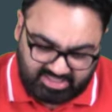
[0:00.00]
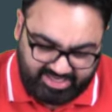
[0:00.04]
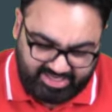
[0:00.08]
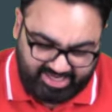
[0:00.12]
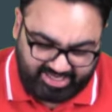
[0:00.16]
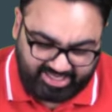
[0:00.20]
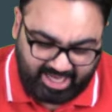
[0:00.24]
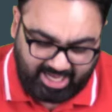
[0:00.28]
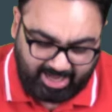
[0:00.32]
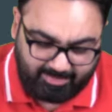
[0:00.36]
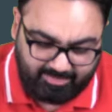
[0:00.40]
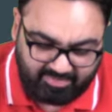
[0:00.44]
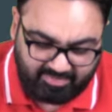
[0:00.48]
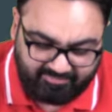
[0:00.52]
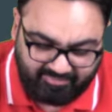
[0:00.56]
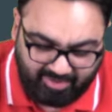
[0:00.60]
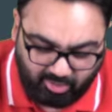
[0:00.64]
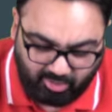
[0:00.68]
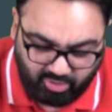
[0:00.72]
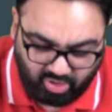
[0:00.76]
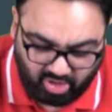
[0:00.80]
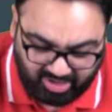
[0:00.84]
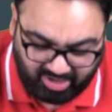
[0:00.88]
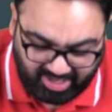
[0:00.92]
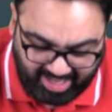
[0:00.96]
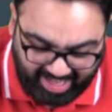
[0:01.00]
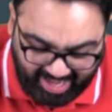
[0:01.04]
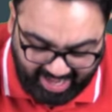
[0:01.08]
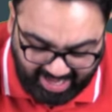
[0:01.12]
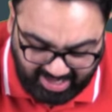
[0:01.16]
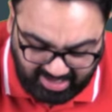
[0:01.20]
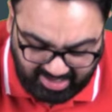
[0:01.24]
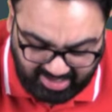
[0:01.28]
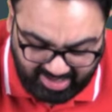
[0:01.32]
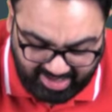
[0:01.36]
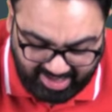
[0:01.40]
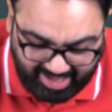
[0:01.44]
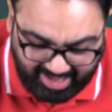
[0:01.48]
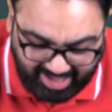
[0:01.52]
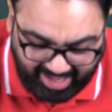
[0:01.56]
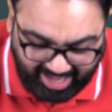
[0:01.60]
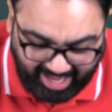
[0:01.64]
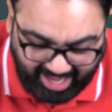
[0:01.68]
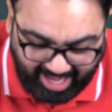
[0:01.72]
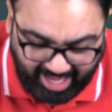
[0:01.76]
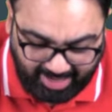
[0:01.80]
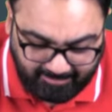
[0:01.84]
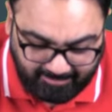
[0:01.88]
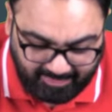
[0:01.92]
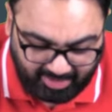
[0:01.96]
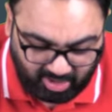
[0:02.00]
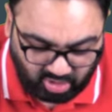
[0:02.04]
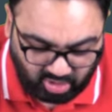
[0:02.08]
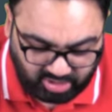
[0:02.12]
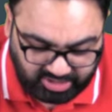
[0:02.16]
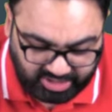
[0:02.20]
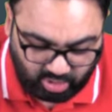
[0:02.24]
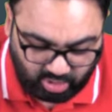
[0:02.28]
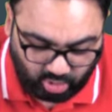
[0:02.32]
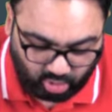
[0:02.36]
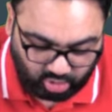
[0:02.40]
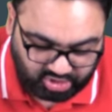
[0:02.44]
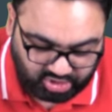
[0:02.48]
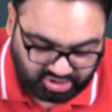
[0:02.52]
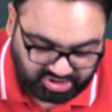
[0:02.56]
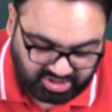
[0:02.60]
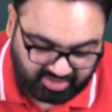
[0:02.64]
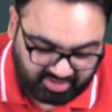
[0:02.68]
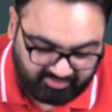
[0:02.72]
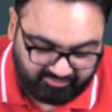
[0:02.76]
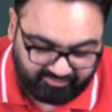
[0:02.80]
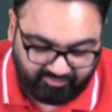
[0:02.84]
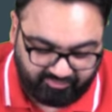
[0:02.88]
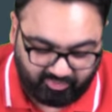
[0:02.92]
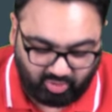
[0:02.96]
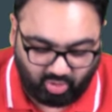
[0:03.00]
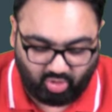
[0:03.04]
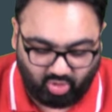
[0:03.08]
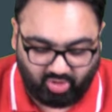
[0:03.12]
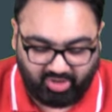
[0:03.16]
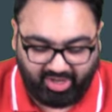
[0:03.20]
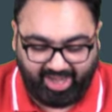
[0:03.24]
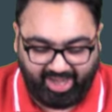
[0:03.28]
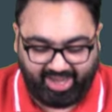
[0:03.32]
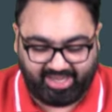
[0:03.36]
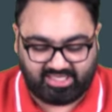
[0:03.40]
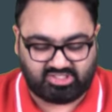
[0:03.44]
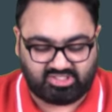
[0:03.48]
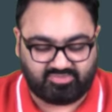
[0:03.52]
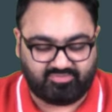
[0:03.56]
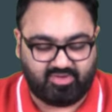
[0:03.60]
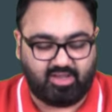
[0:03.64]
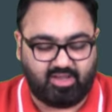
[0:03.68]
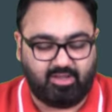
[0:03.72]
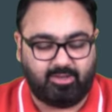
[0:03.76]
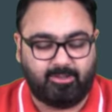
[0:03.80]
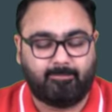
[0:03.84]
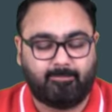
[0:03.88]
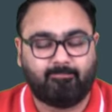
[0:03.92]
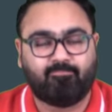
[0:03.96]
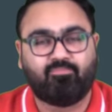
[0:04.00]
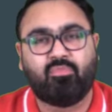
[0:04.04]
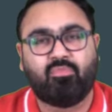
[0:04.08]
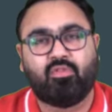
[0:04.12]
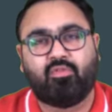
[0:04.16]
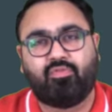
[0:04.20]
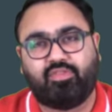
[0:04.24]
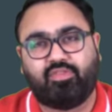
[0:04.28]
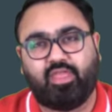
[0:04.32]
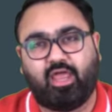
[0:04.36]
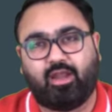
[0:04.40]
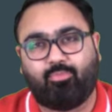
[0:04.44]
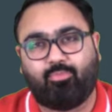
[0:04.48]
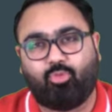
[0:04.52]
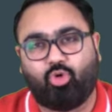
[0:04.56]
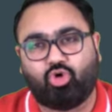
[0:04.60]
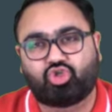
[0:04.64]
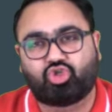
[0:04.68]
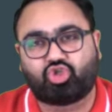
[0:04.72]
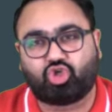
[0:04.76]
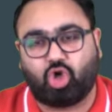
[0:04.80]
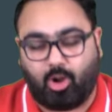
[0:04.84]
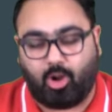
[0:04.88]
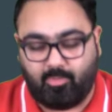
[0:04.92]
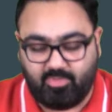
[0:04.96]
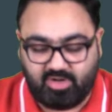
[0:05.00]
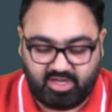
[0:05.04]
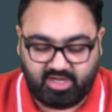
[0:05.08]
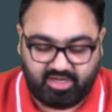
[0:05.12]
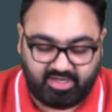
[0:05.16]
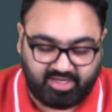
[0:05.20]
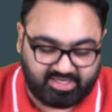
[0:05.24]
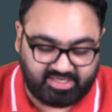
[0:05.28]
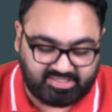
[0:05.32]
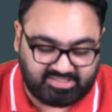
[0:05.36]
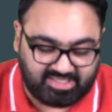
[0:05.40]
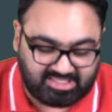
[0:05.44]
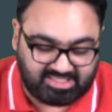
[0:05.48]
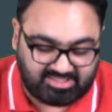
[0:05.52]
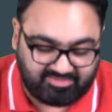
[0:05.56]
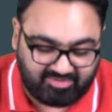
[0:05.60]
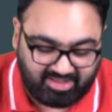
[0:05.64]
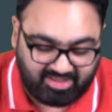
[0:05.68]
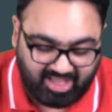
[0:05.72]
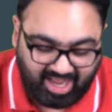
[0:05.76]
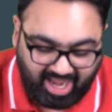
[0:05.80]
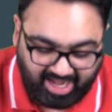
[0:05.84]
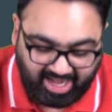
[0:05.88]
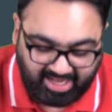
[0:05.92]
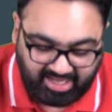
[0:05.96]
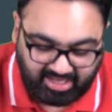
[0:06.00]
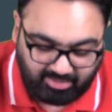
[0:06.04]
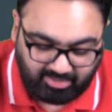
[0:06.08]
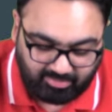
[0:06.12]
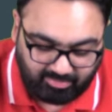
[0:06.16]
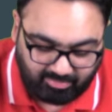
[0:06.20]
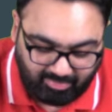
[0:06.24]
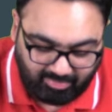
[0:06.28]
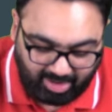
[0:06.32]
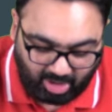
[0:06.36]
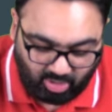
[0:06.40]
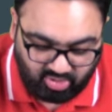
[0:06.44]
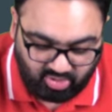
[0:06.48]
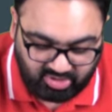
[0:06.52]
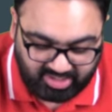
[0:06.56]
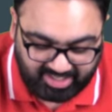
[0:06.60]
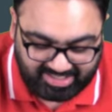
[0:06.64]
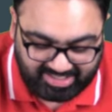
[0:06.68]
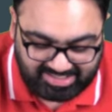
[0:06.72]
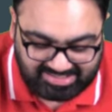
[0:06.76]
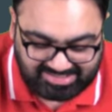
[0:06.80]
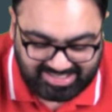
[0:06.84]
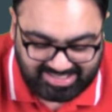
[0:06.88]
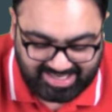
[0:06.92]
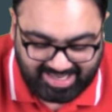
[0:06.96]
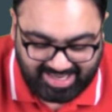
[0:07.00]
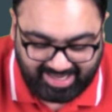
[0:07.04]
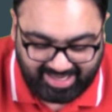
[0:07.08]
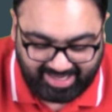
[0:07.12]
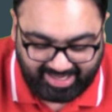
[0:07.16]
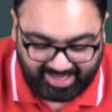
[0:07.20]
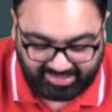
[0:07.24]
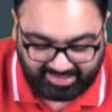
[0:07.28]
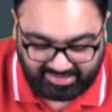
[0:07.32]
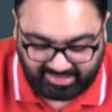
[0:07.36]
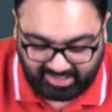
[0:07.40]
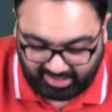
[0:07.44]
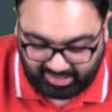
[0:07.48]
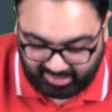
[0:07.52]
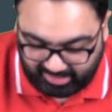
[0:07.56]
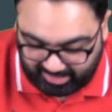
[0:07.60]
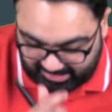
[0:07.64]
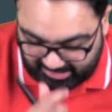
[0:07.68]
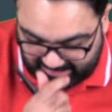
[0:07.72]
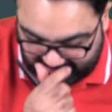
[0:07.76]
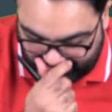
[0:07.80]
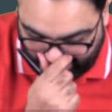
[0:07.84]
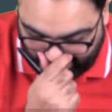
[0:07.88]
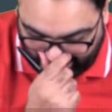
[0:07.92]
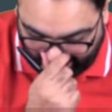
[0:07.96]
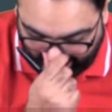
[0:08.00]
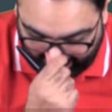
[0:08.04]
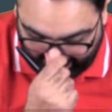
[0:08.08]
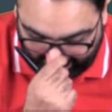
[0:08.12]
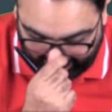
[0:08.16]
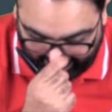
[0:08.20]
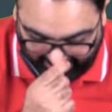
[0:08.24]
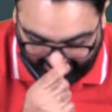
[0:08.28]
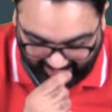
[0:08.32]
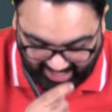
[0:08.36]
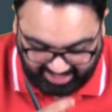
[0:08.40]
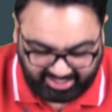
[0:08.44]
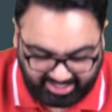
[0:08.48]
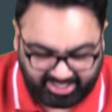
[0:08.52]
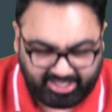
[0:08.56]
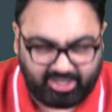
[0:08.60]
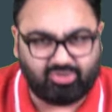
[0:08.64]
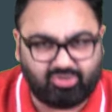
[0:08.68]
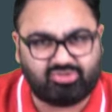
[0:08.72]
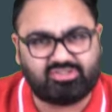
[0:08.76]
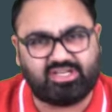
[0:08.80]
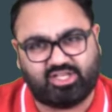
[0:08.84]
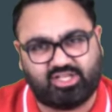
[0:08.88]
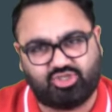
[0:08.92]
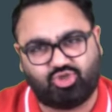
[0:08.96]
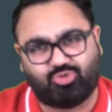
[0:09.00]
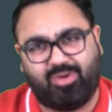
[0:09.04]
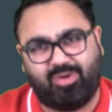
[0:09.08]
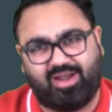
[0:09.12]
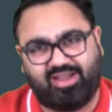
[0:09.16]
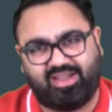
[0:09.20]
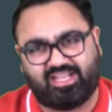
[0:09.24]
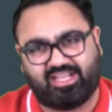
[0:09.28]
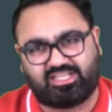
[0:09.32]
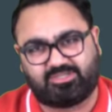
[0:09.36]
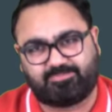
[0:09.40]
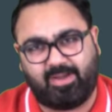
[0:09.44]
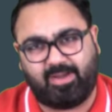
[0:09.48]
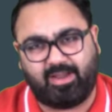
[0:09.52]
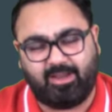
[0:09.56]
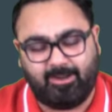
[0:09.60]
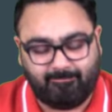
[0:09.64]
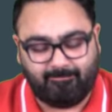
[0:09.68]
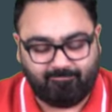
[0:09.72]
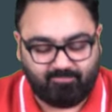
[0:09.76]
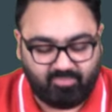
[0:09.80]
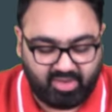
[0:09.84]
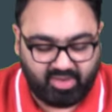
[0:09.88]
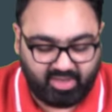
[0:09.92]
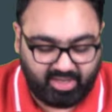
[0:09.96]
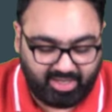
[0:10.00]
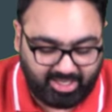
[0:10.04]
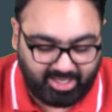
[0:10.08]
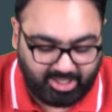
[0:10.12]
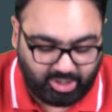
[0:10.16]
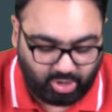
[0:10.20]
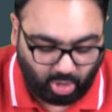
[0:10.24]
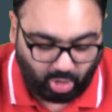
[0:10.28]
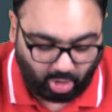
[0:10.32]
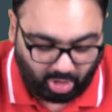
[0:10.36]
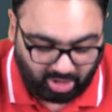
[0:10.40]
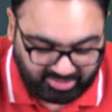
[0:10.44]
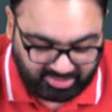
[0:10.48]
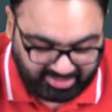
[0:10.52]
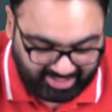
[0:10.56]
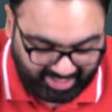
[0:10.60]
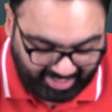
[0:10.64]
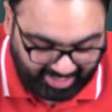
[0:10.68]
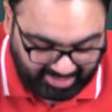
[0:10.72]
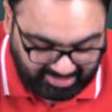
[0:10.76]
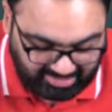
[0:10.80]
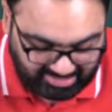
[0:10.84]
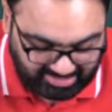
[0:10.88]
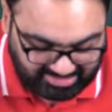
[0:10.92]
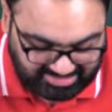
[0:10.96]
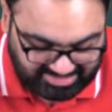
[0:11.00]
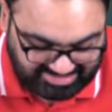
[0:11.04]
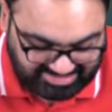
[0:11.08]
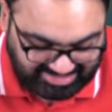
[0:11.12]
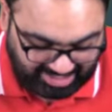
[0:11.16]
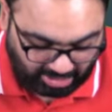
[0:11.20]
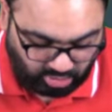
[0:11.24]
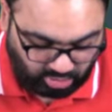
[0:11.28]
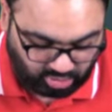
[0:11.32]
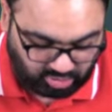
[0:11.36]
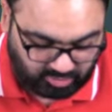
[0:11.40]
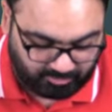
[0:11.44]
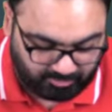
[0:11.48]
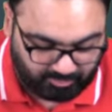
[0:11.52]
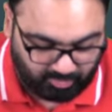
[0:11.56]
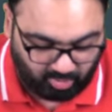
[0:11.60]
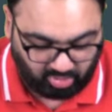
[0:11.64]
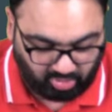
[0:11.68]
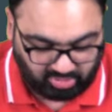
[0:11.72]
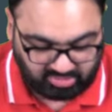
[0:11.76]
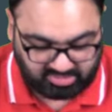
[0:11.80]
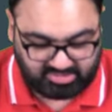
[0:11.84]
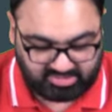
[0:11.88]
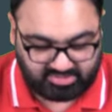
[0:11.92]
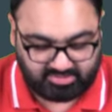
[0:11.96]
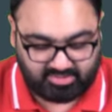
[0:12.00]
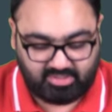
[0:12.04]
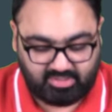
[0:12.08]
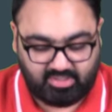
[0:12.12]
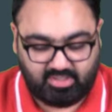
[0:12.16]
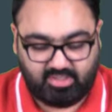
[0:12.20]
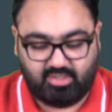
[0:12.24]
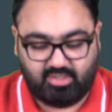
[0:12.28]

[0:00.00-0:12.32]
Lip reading: It can be found on land and below the ocean floor as well. They are most common in regions with high mountains in the Earth's higher latitudes, as you might expect, in North and the South Poles.